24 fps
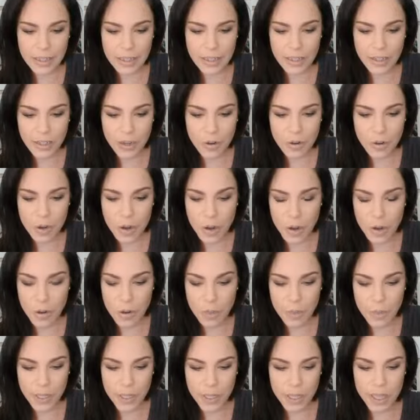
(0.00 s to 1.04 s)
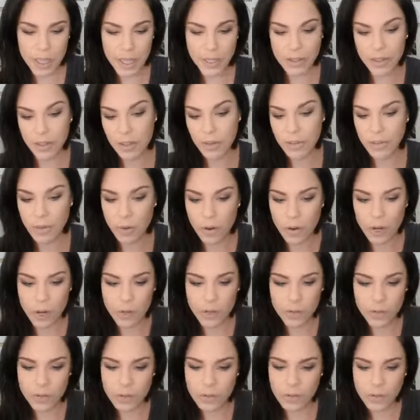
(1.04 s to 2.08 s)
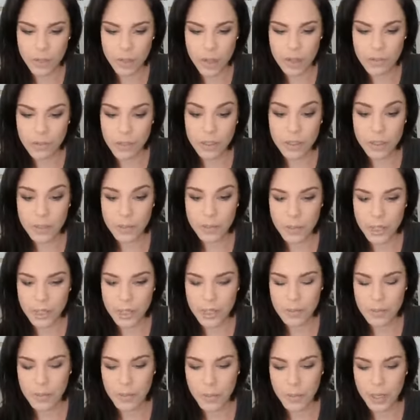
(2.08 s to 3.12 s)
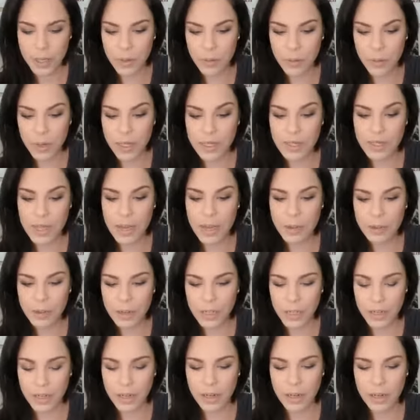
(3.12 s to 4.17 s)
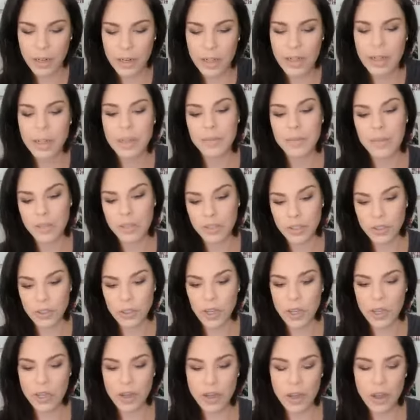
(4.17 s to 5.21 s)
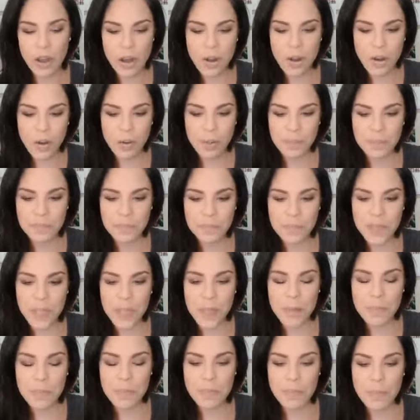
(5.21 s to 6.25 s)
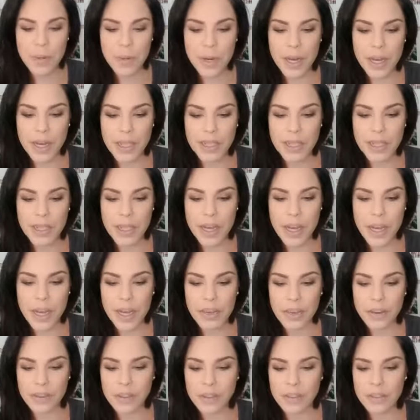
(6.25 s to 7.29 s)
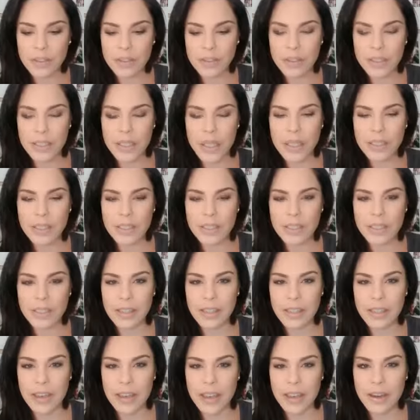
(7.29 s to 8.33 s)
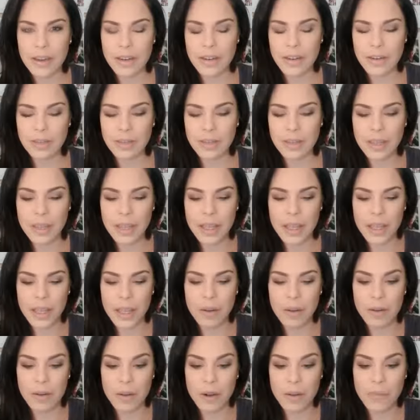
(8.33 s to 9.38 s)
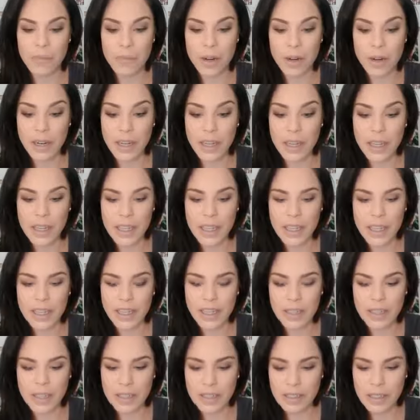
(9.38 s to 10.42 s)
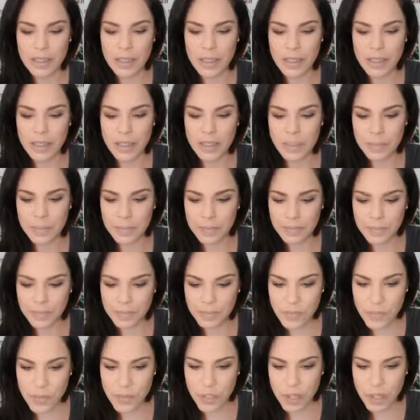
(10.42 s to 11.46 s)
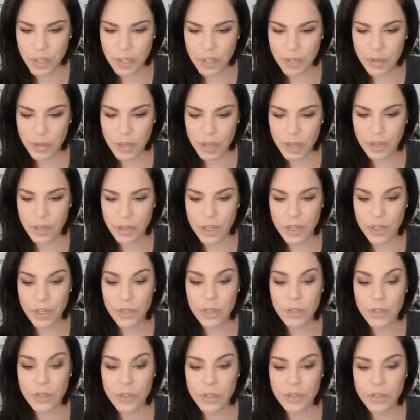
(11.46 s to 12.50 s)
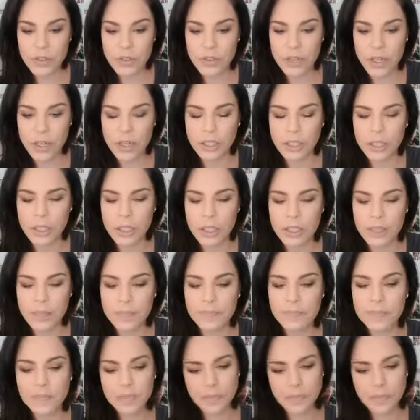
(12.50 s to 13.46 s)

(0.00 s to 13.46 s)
a home in like the 400 to 500 price point. What is out there? So you got to know. But I also just like to see how they are marketing it. So like you have a lot of new construction